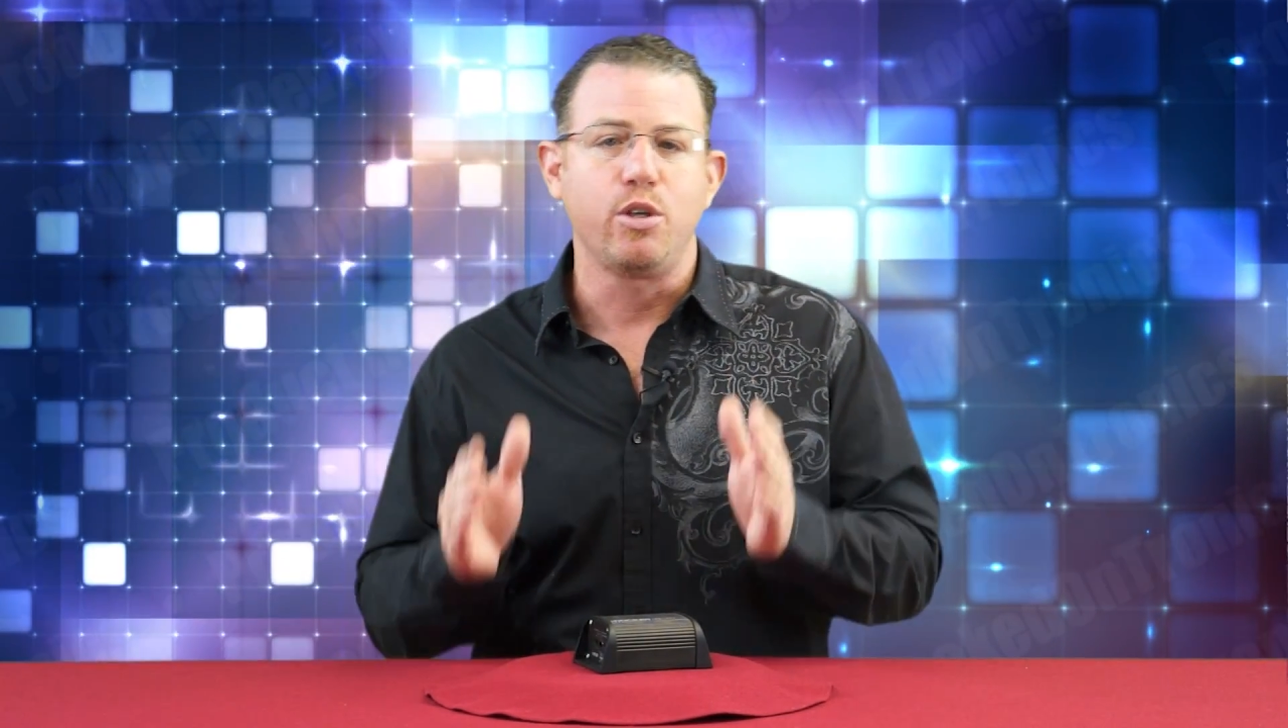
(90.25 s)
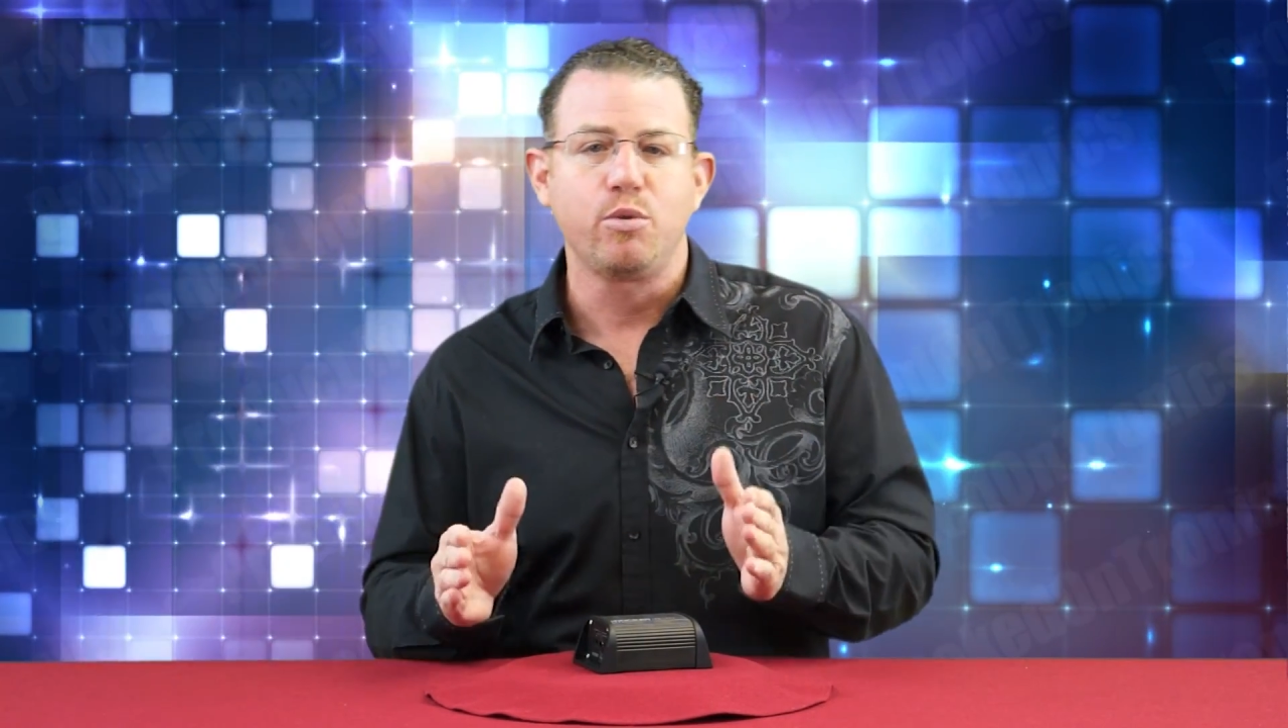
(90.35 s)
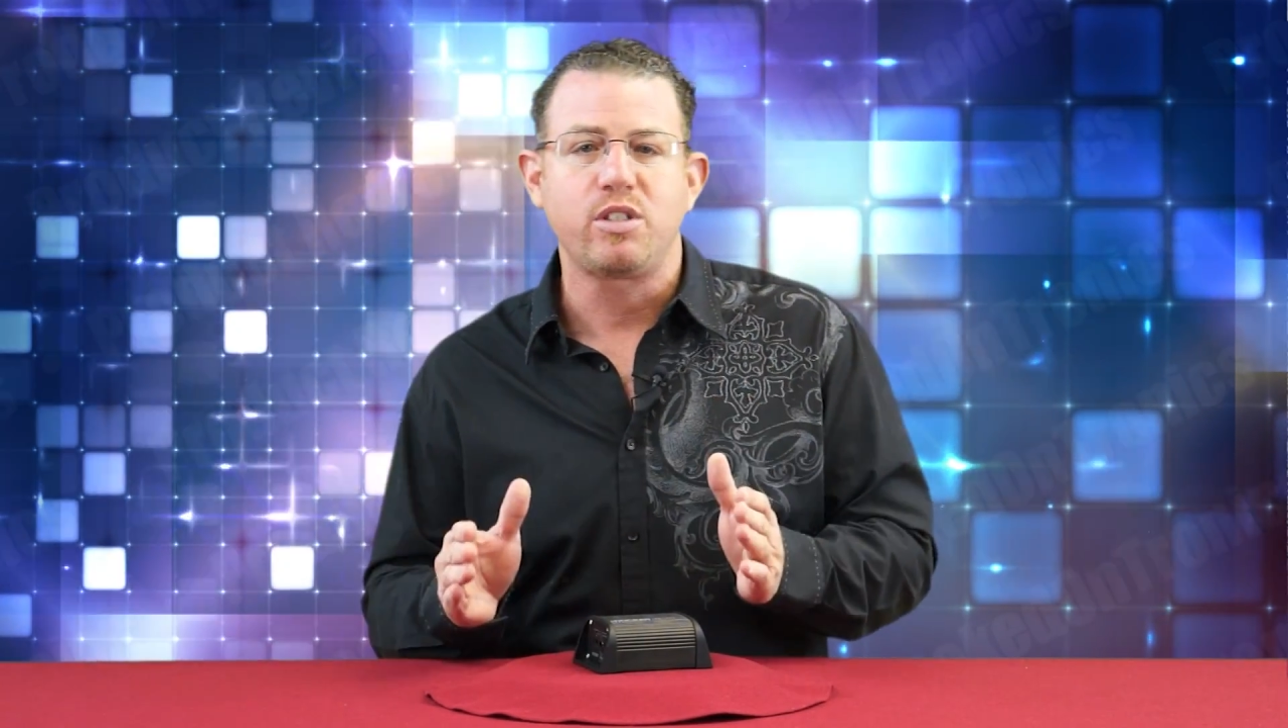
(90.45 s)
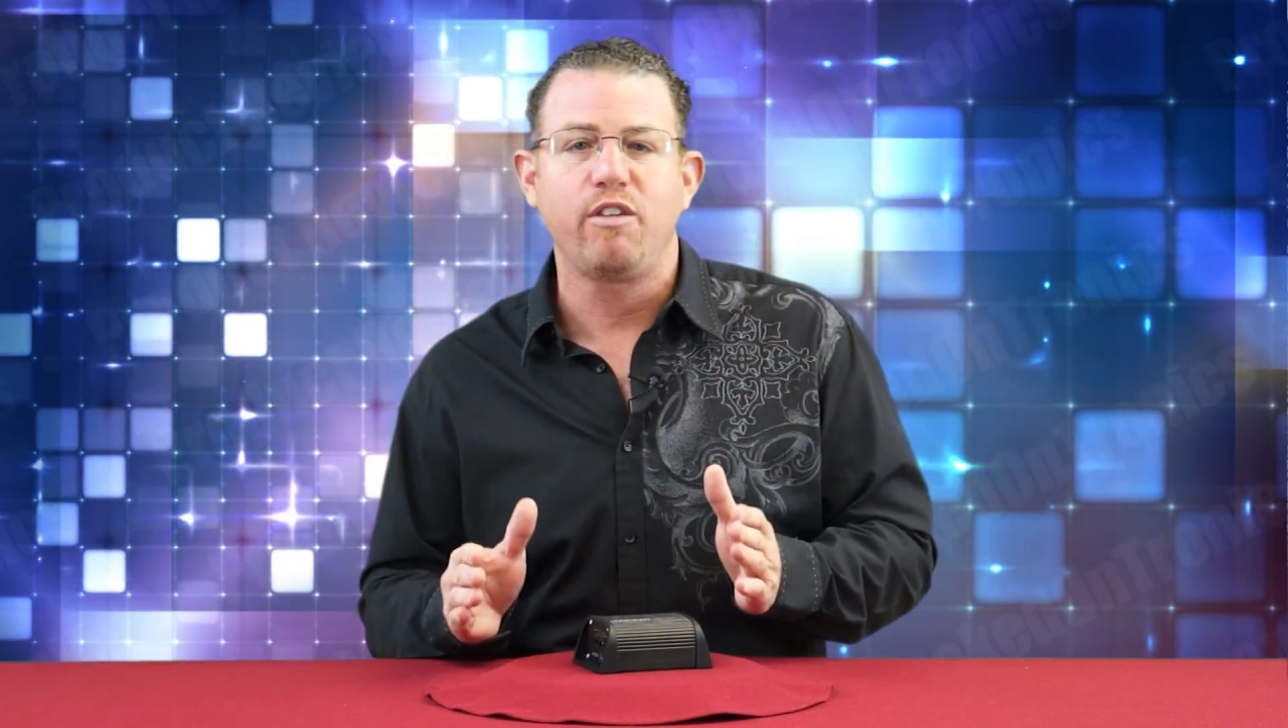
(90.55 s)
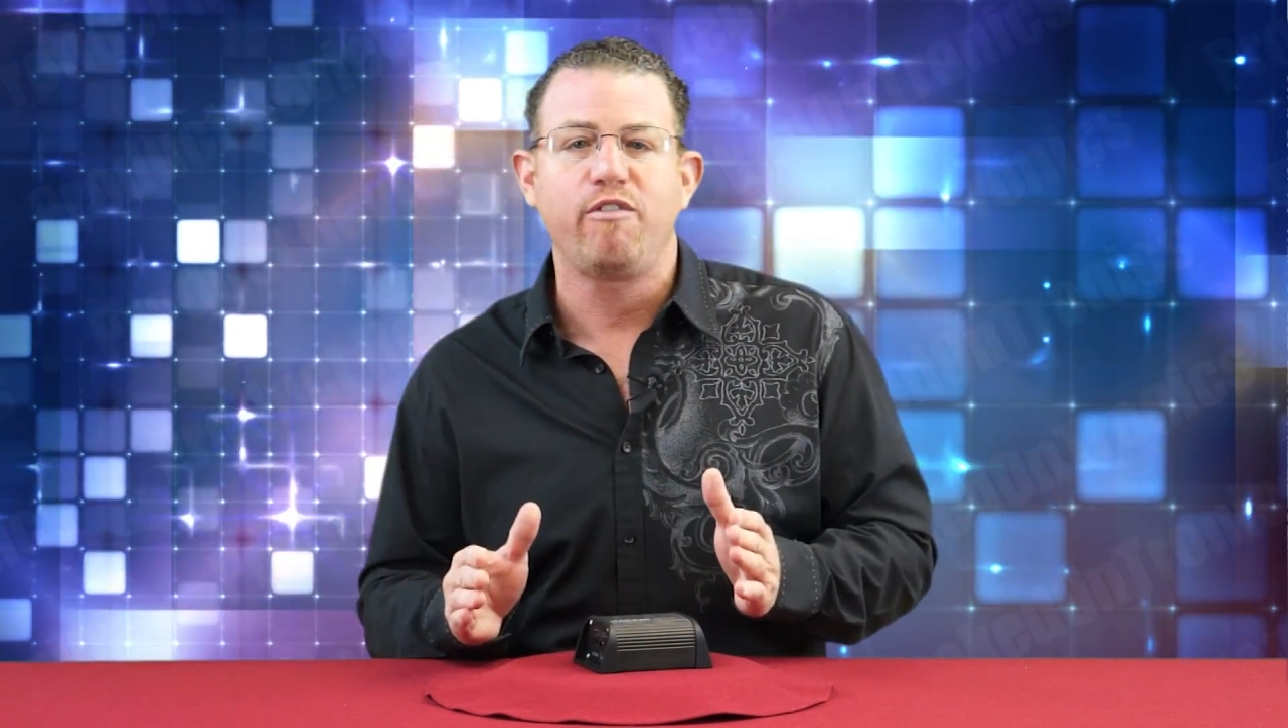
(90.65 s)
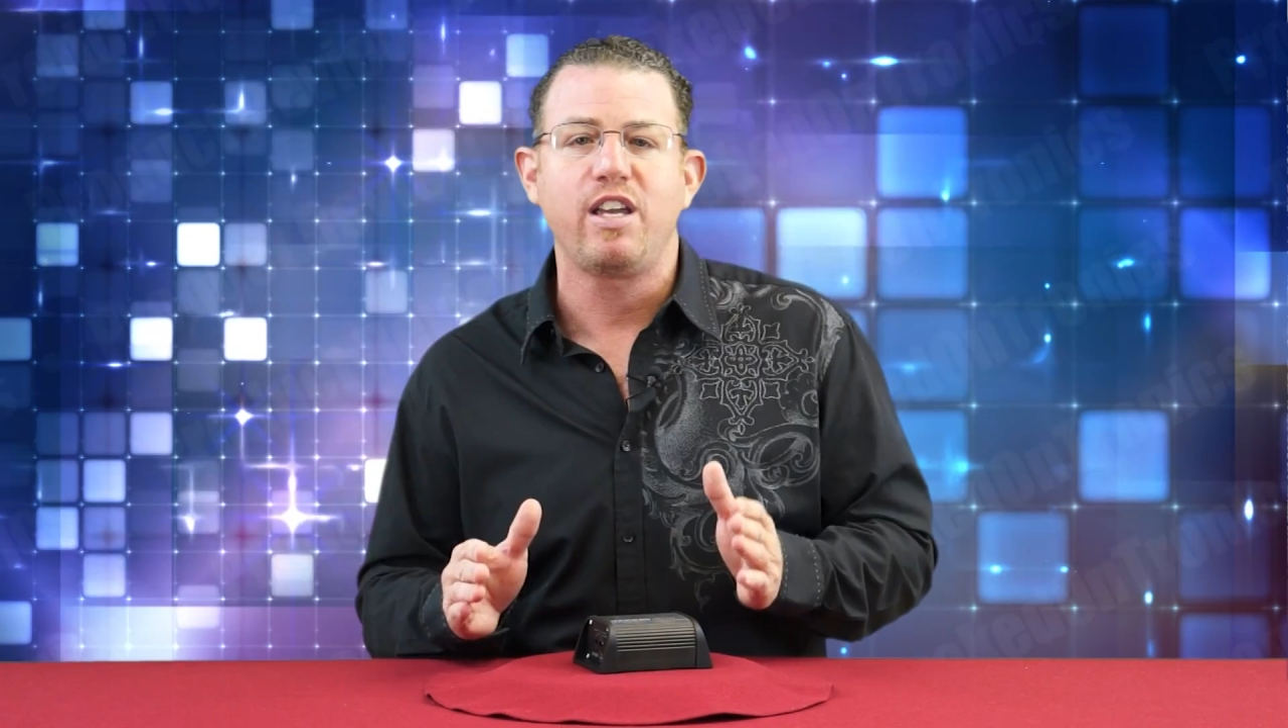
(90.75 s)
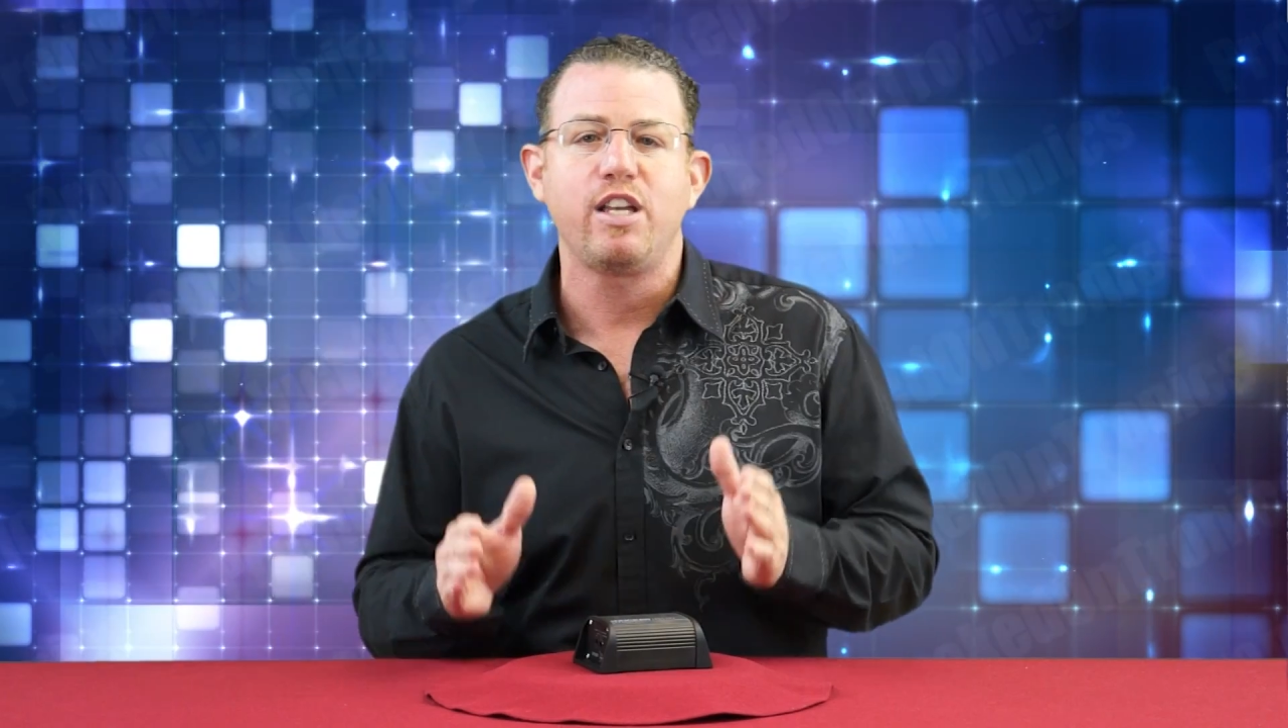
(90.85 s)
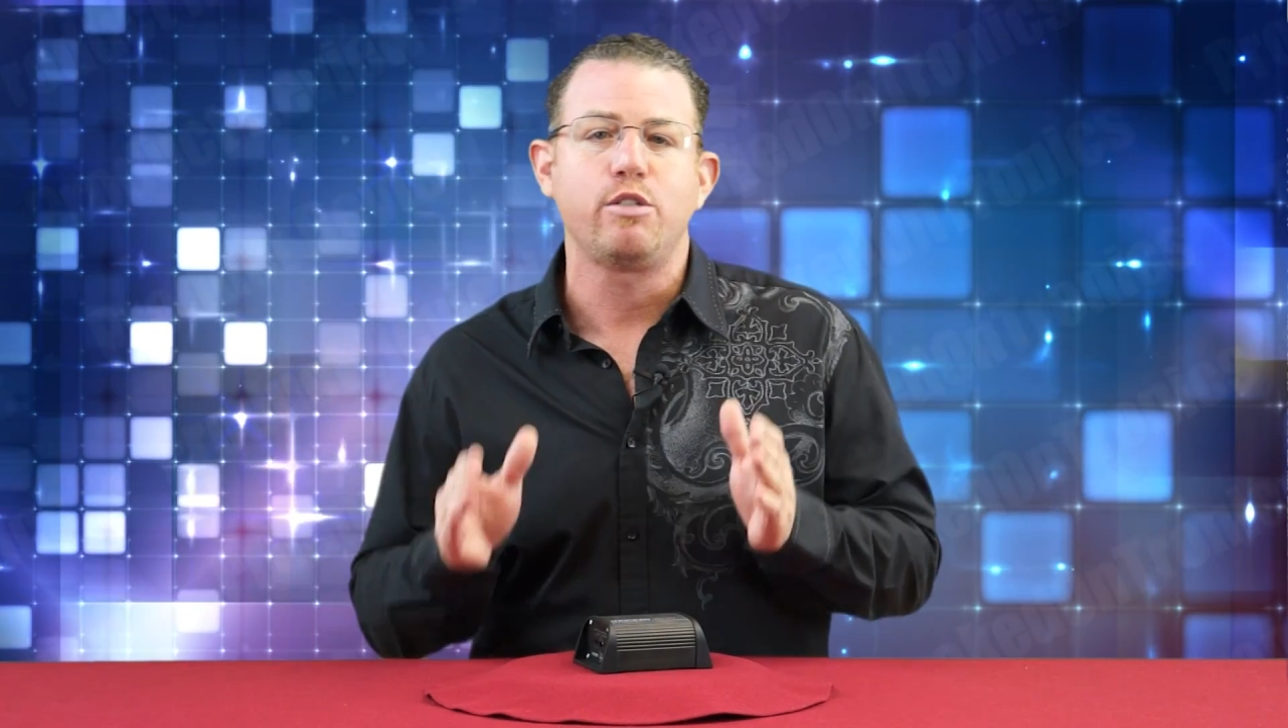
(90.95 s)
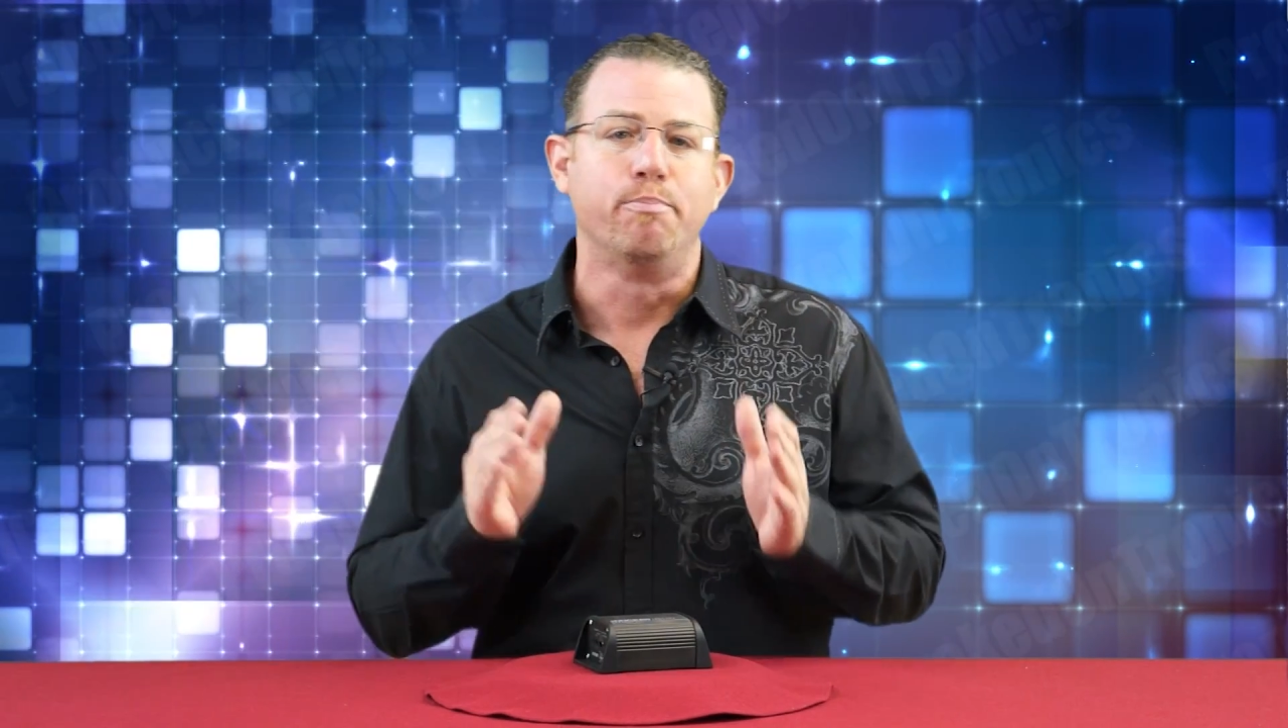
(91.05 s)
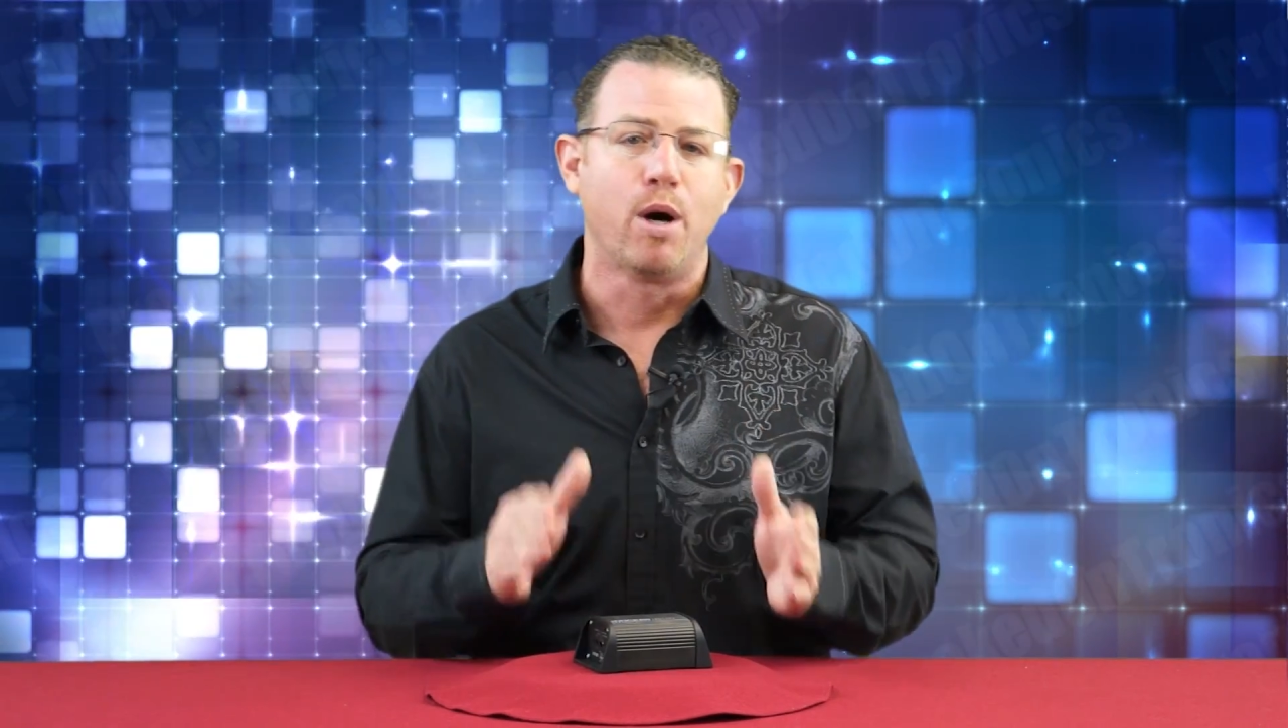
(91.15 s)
UTVs,